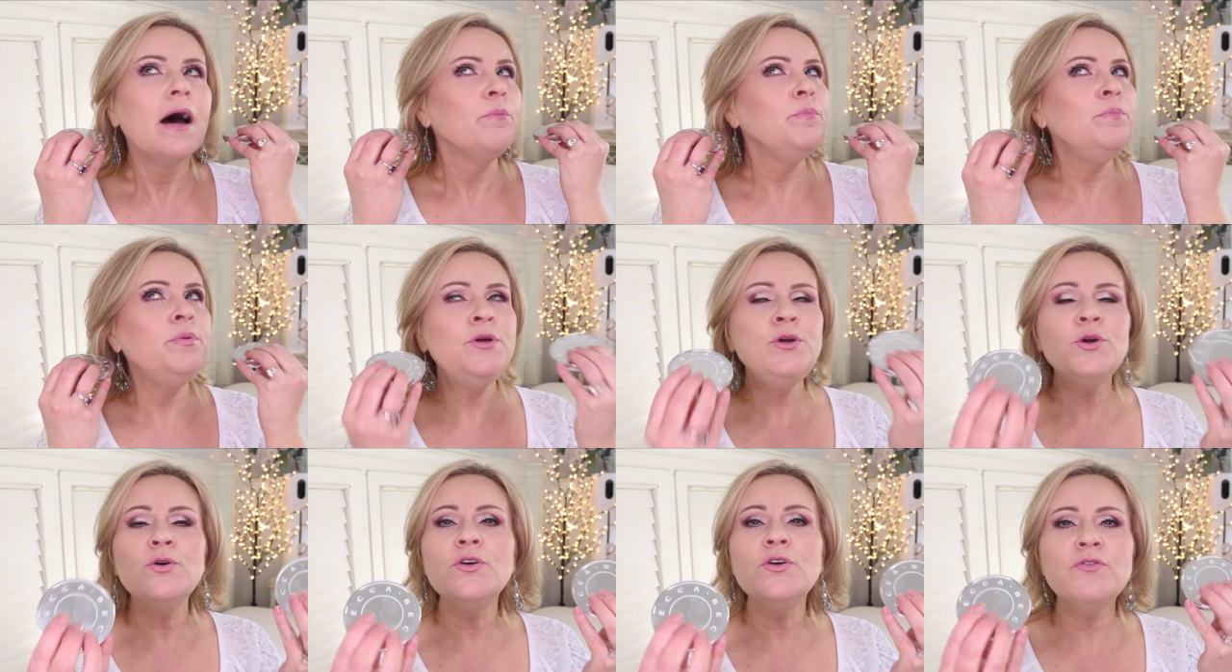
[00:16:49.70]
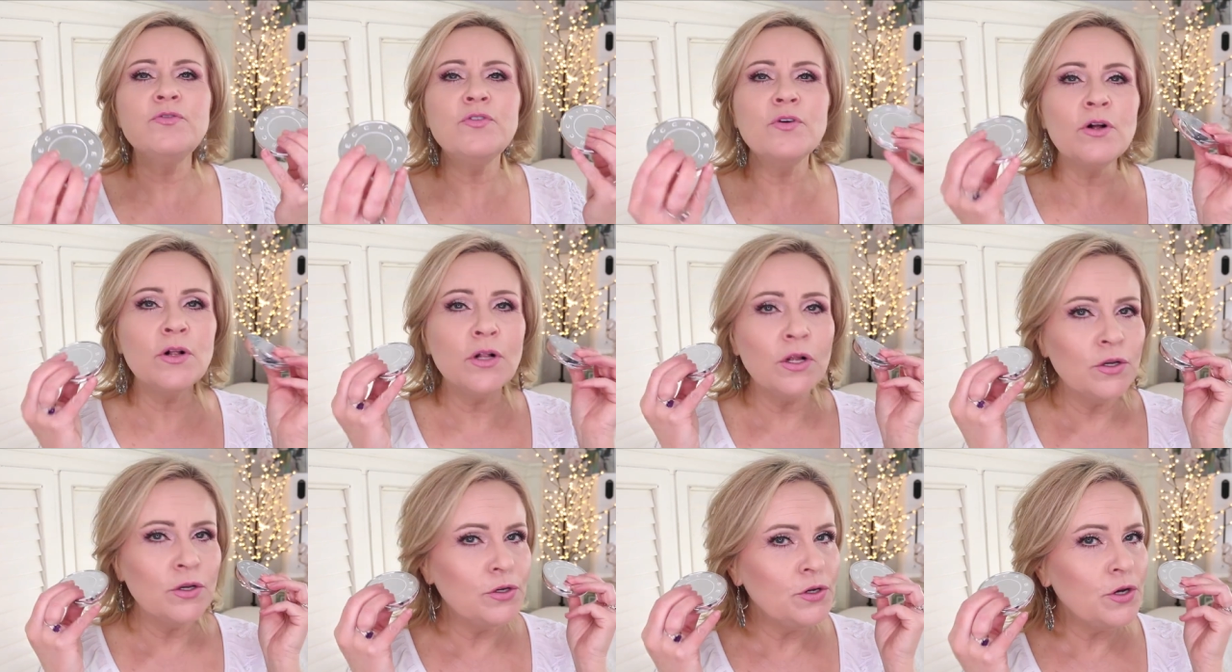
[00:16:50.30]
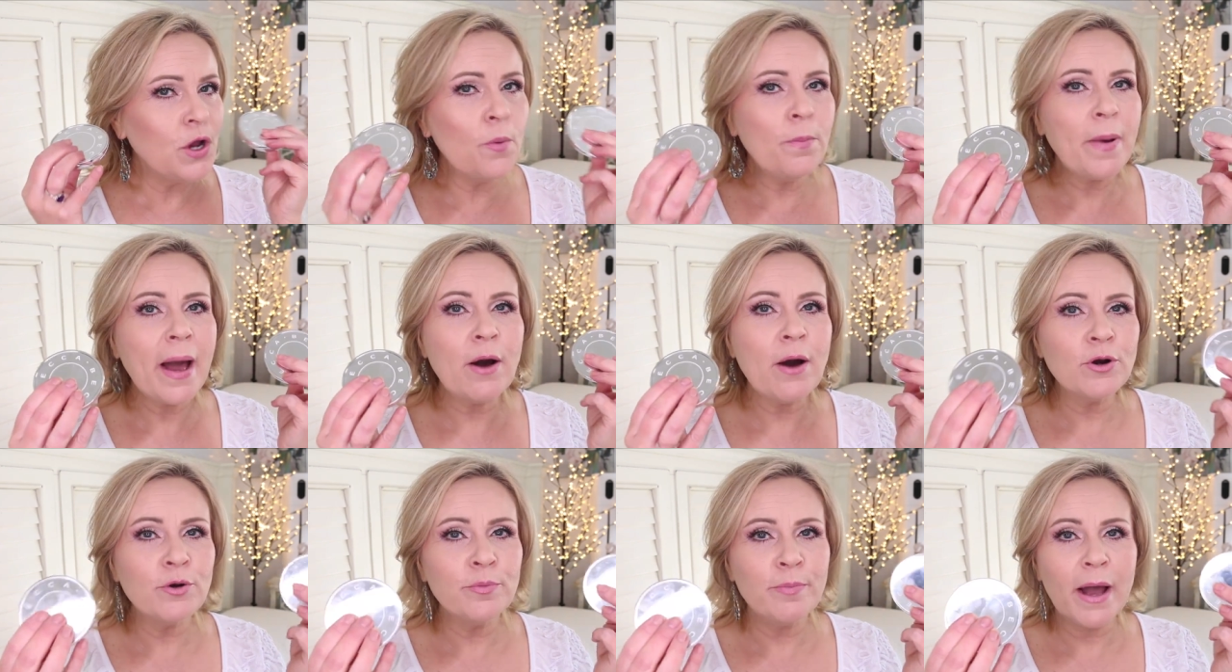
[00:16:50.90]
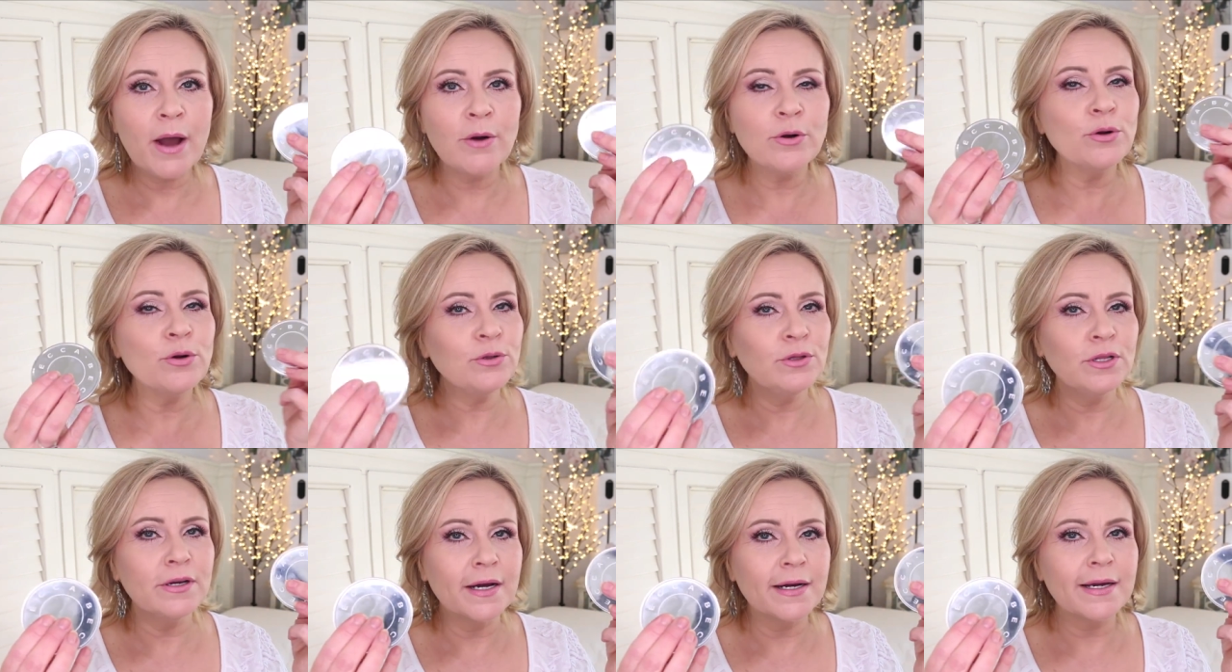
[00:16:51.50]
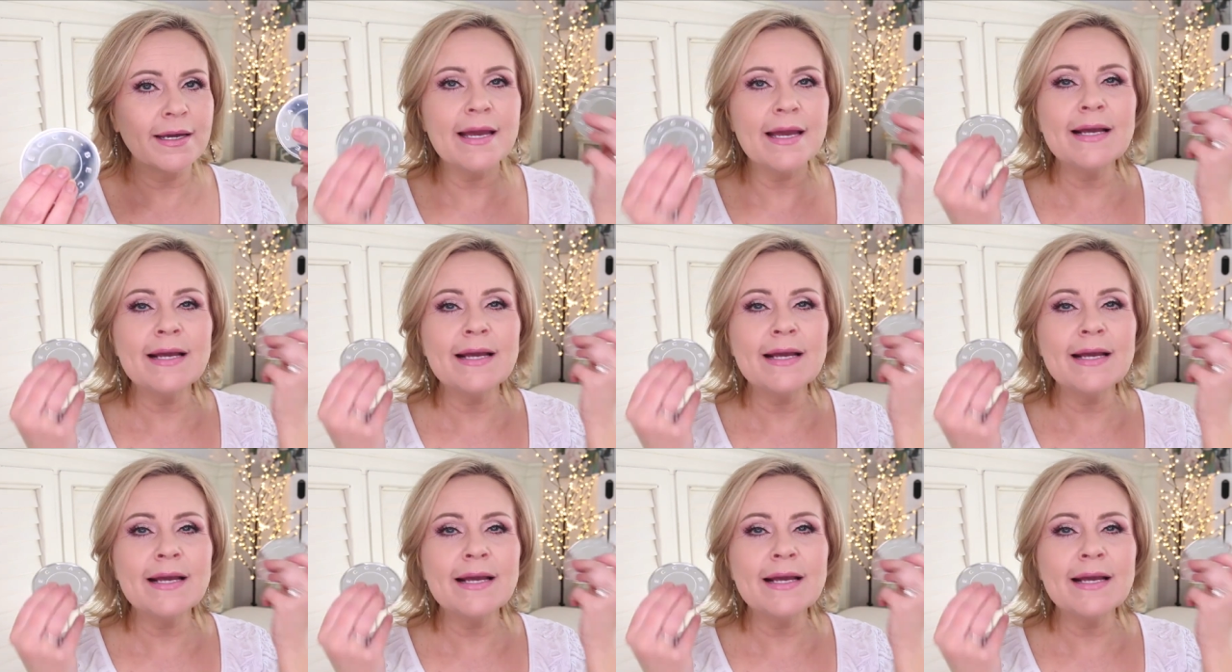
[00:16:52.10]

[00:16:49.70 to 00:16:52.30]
beautiful no powder powder look